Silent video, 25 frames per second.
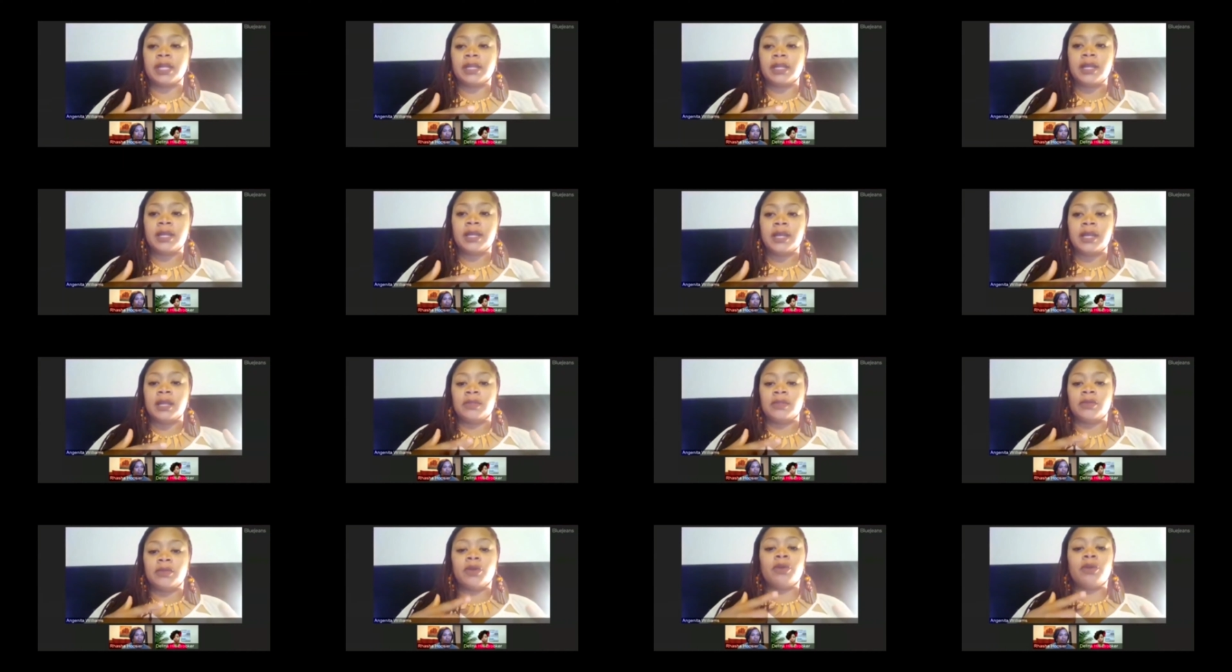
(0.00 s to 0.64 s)

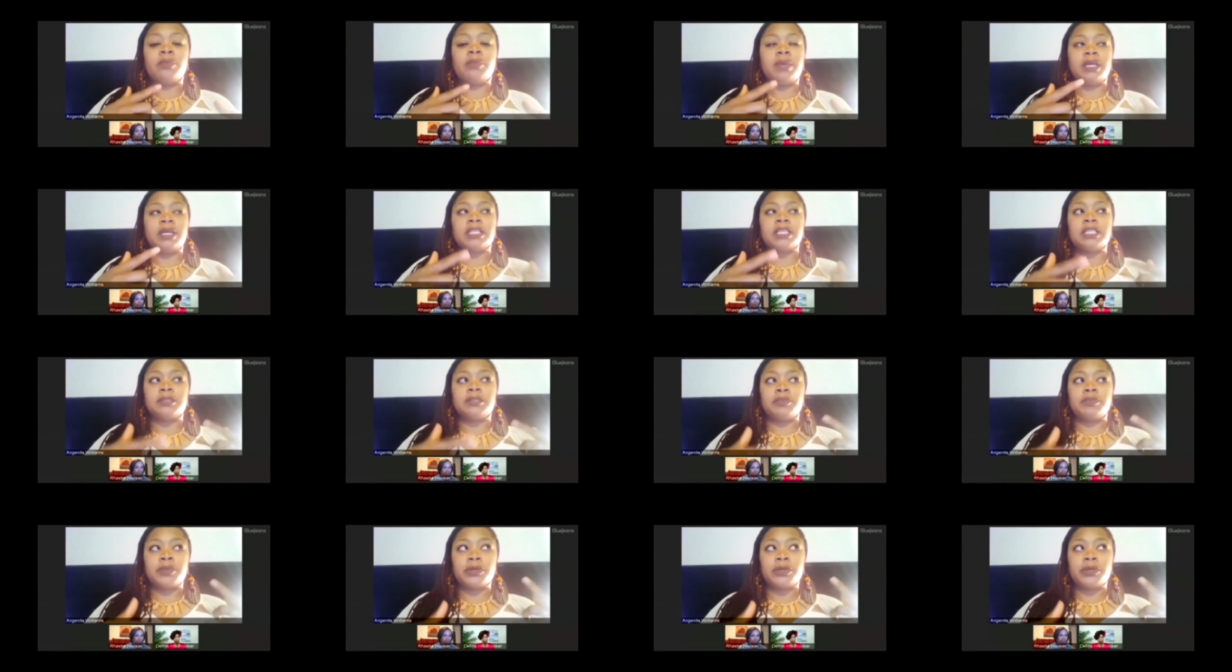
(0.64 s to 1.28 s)
There will be a
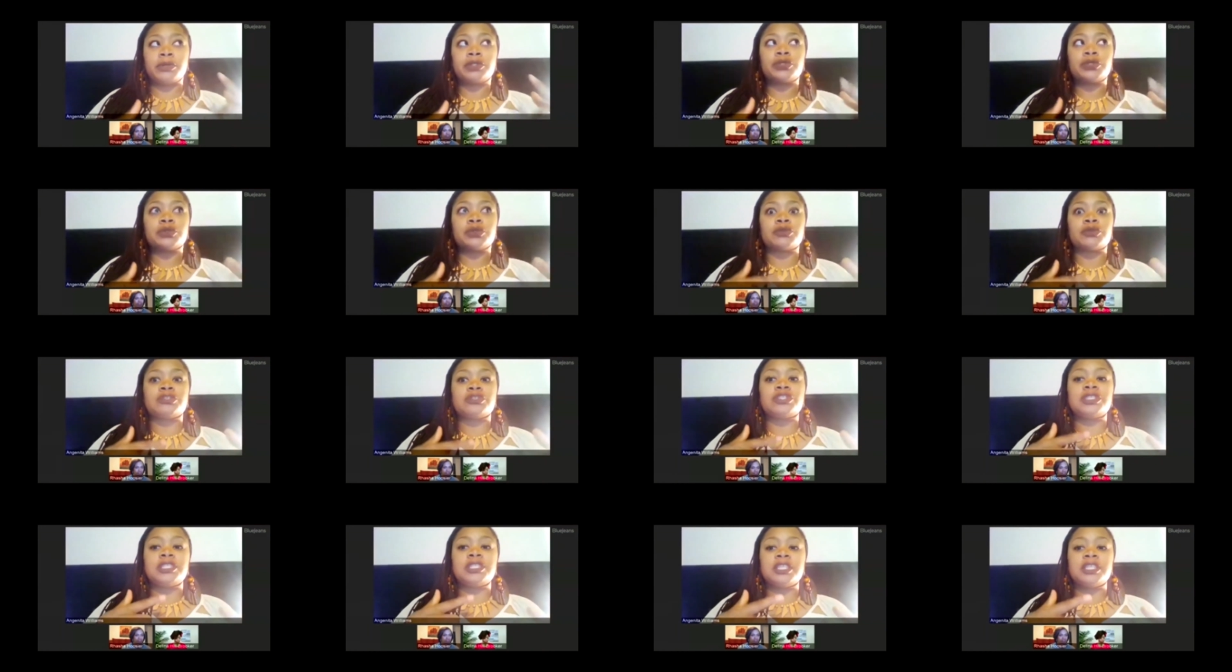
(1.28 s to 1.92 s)
spiritual
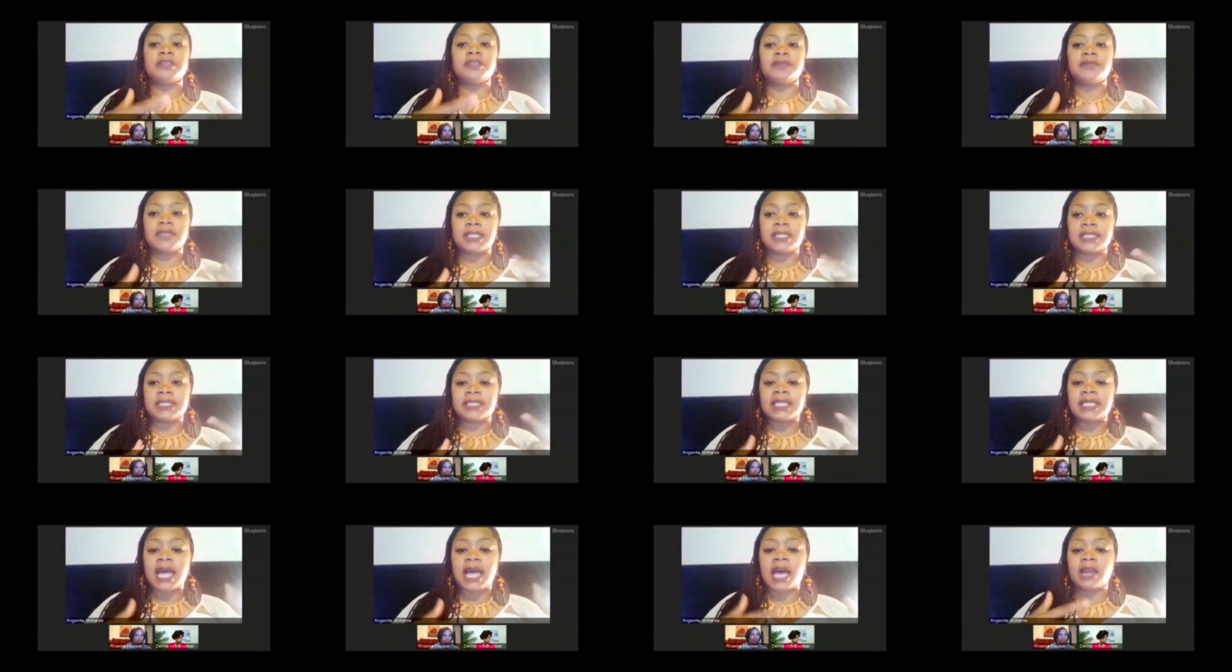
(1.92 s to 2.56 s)
shift
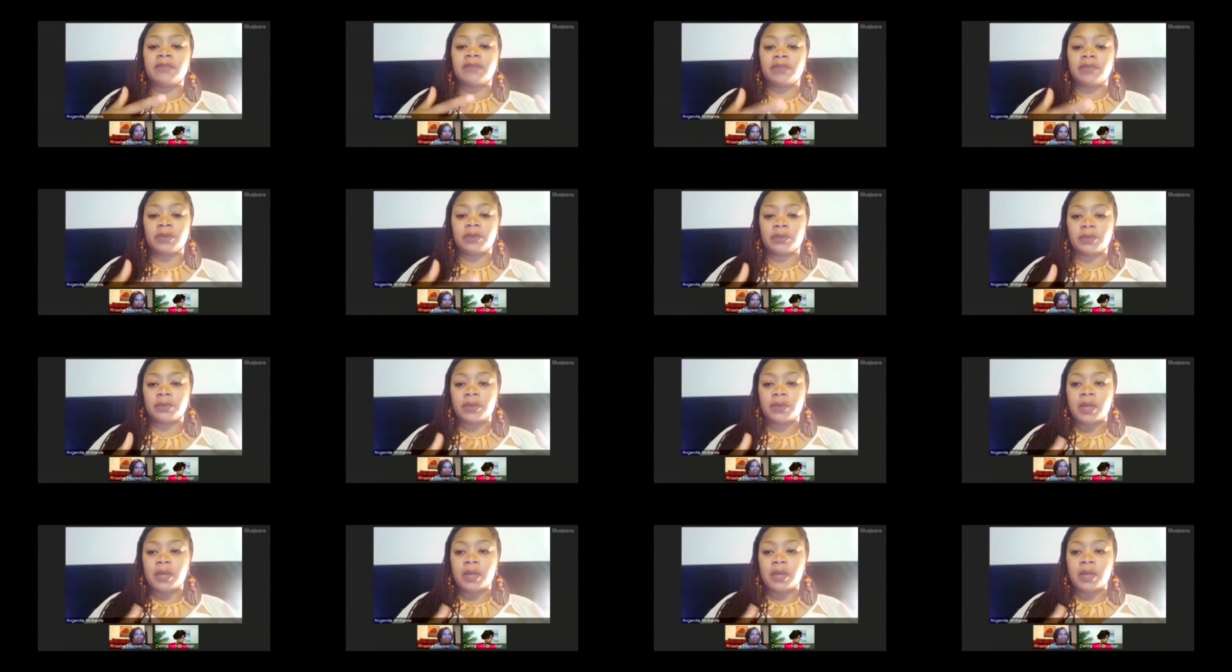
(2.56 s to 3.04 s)
inside of you,